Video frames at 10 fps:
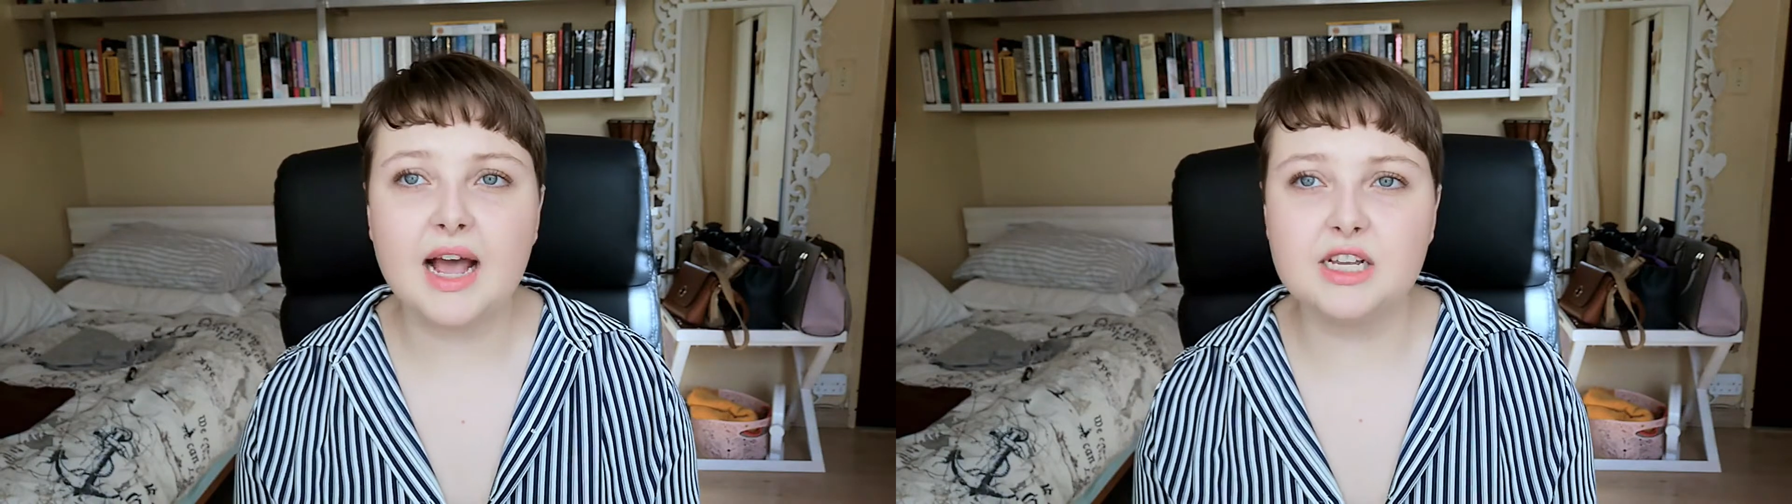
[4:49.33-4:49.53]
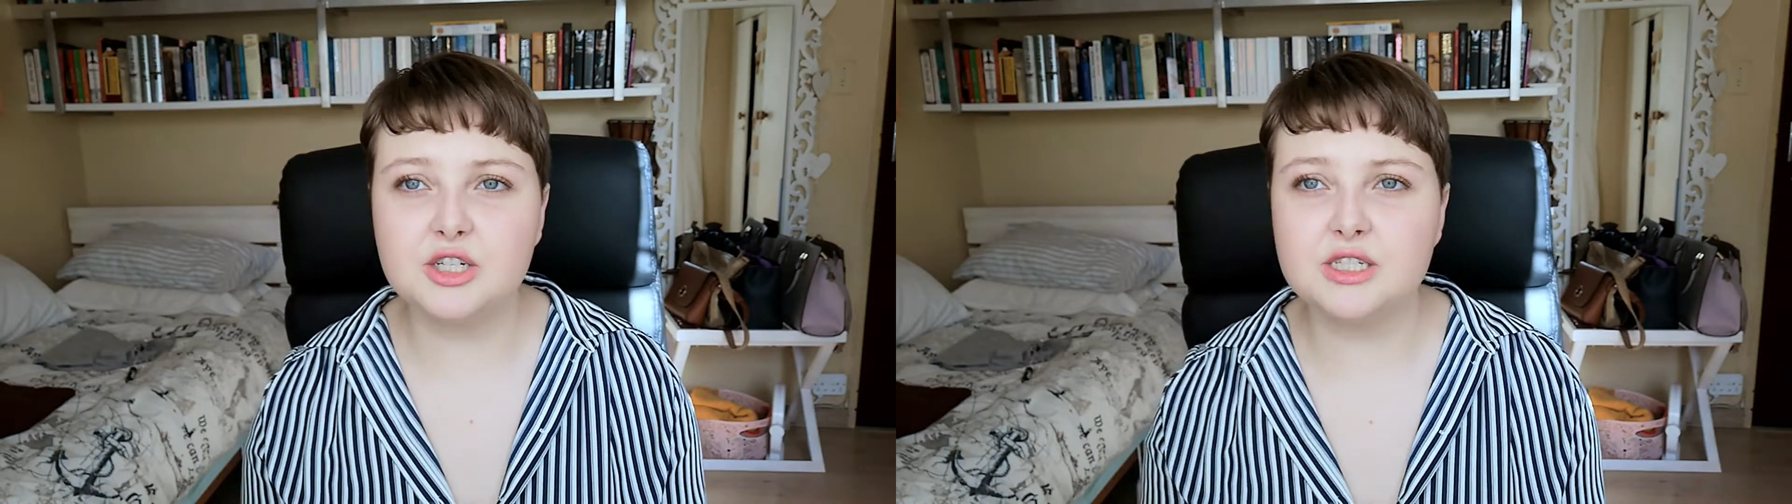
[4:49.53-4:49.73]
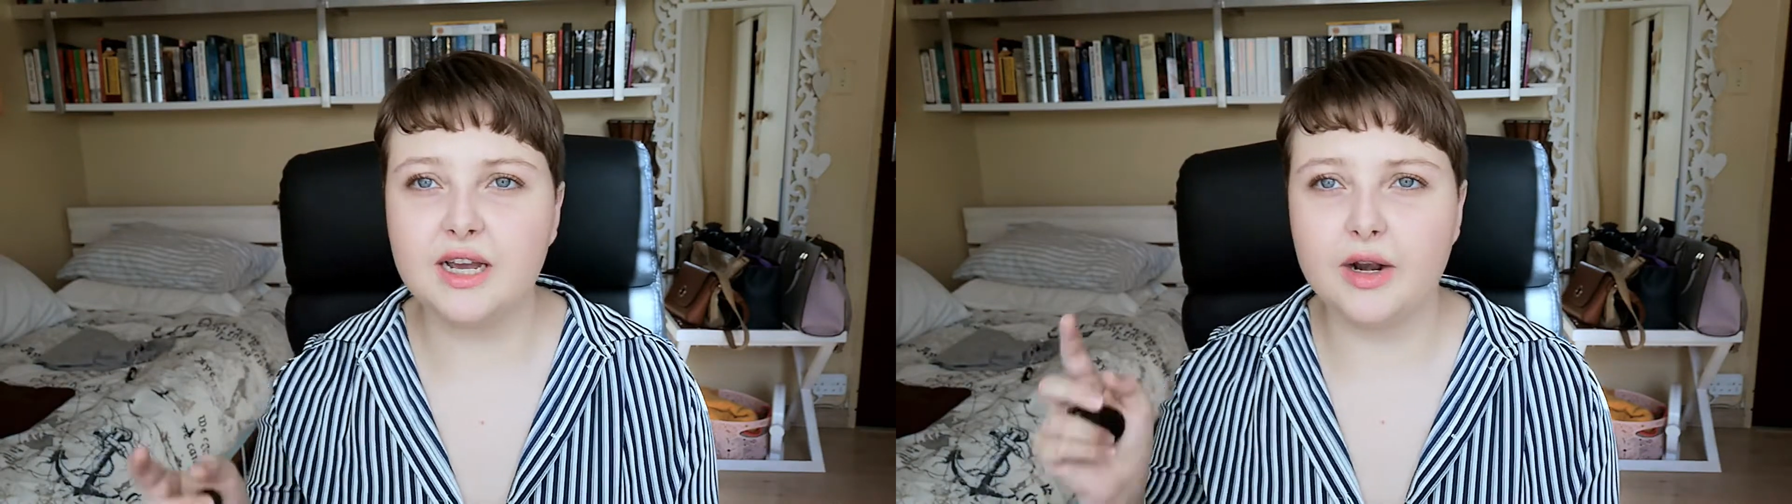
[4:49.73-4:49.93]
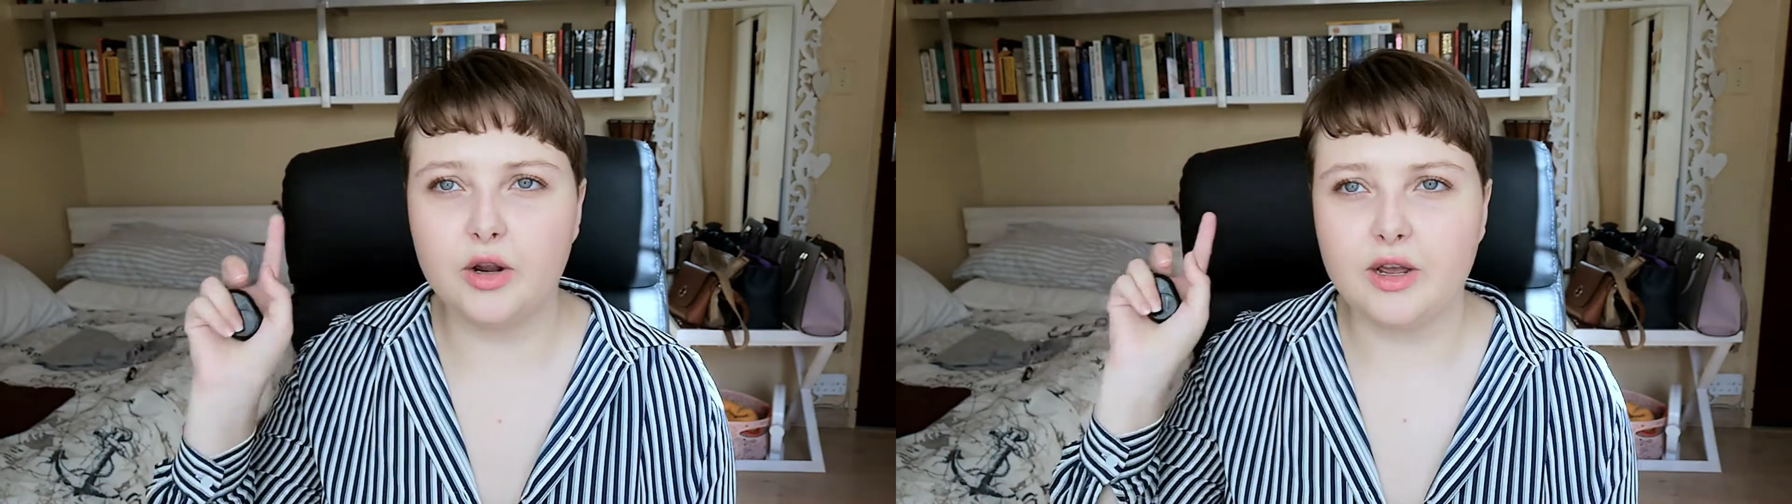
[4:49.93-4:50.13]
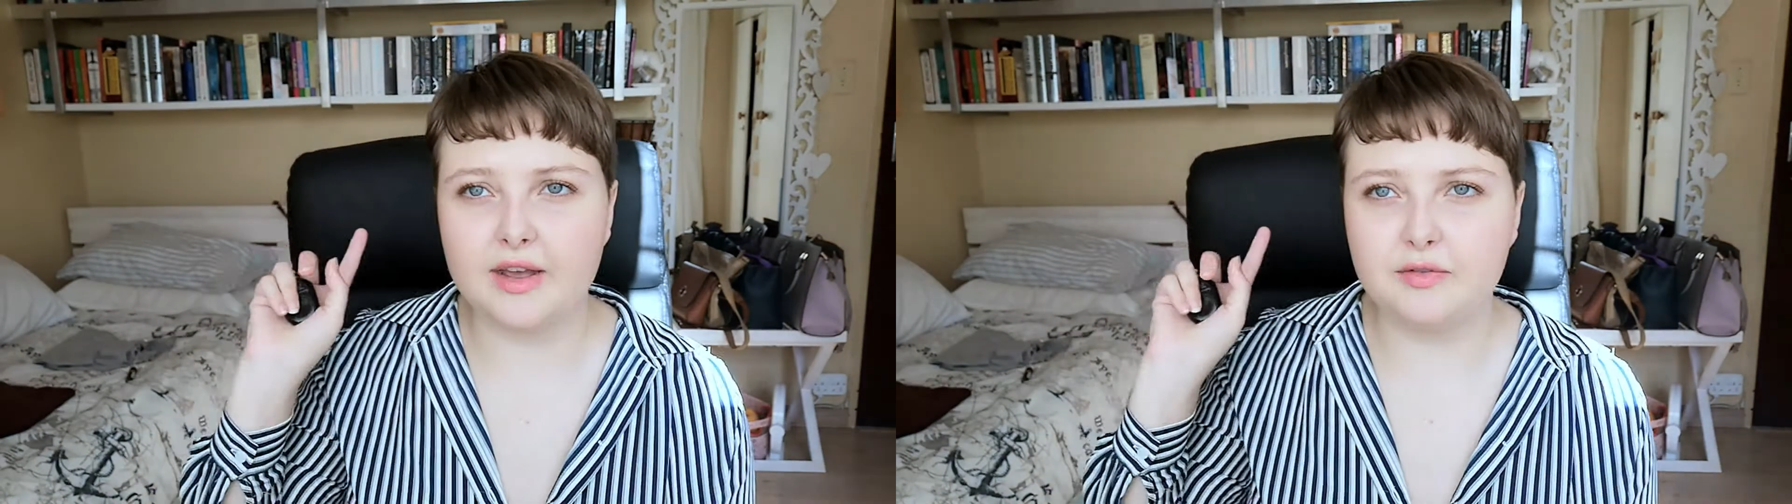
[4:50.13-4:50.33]
As you can see,
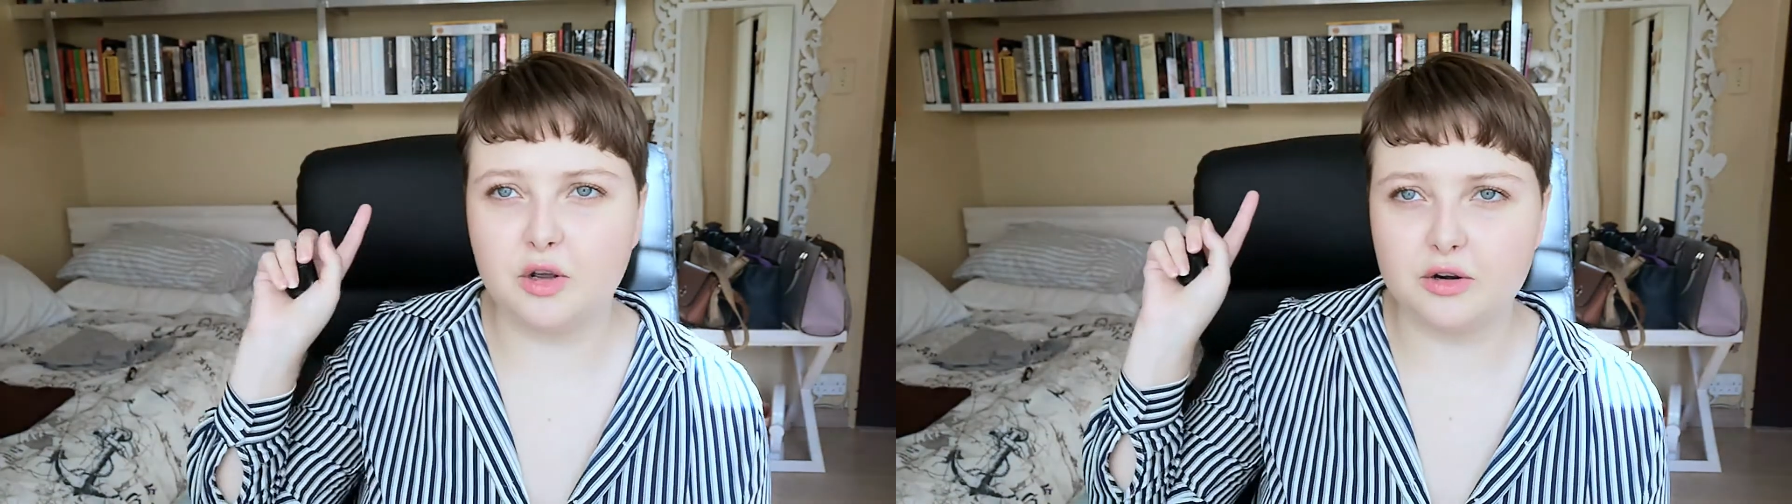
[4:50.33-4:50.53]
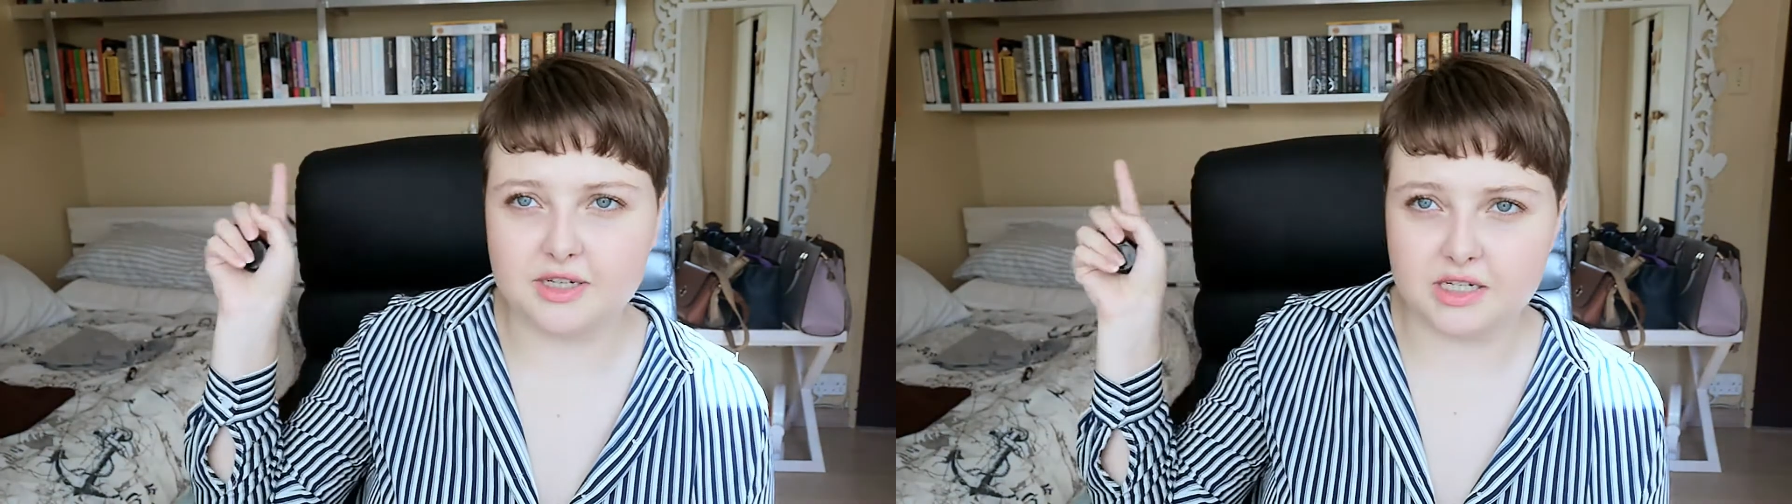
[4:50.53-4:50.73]
I have a lot of